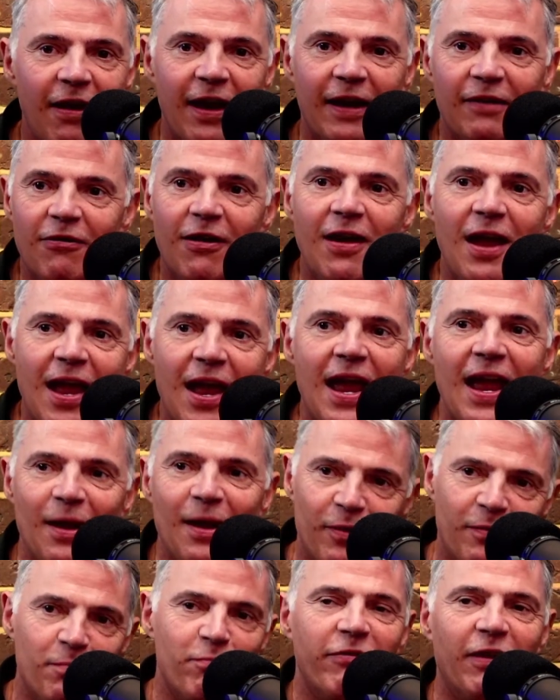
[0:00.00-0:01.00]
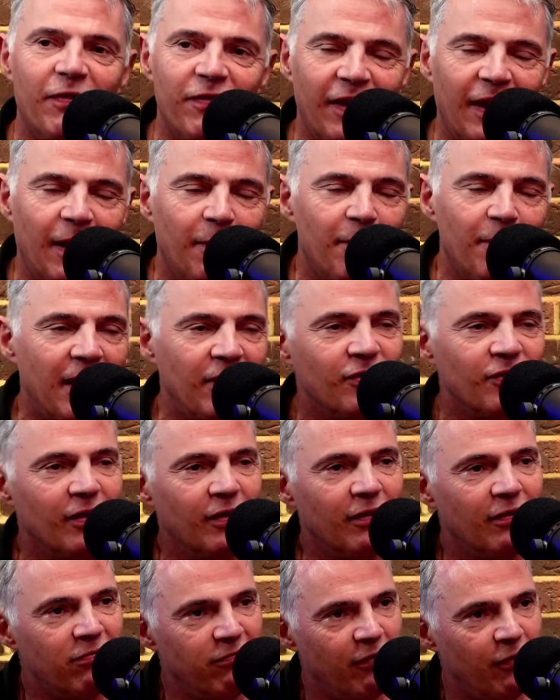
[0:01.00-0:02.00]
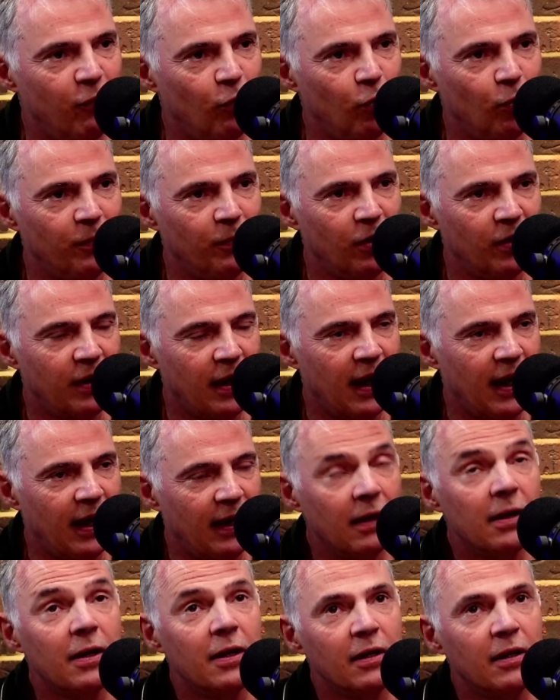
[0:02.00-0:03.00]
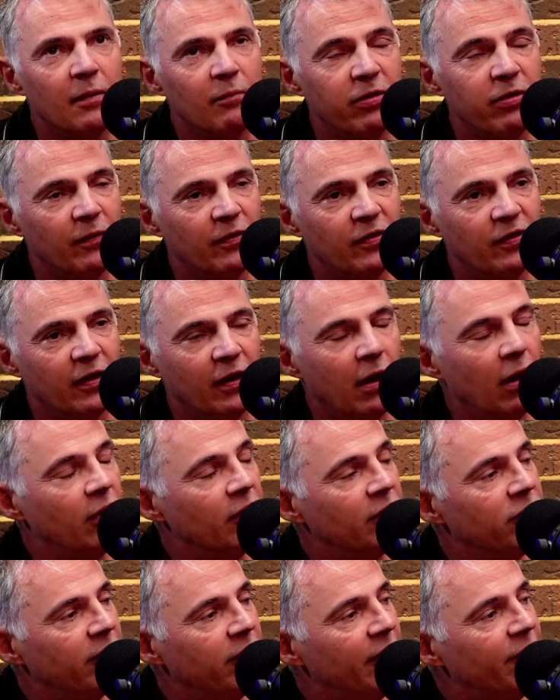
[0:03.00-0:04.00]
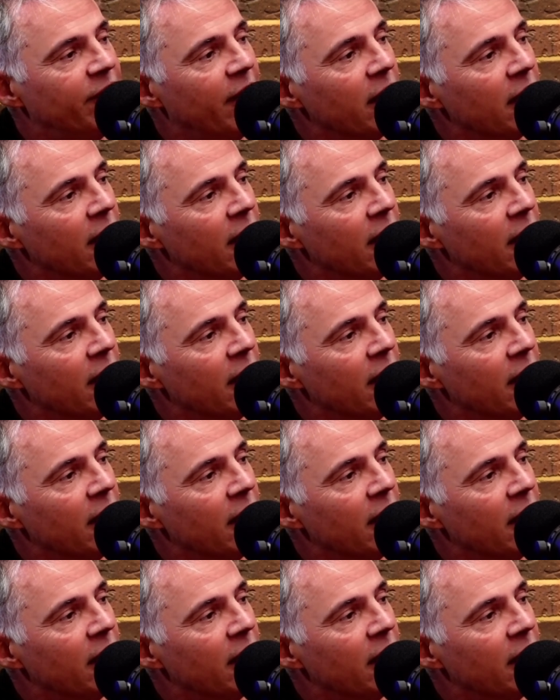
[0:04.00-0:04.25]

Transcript: Hey, we briefly mentioned Reform UK, previously known as ReFuck.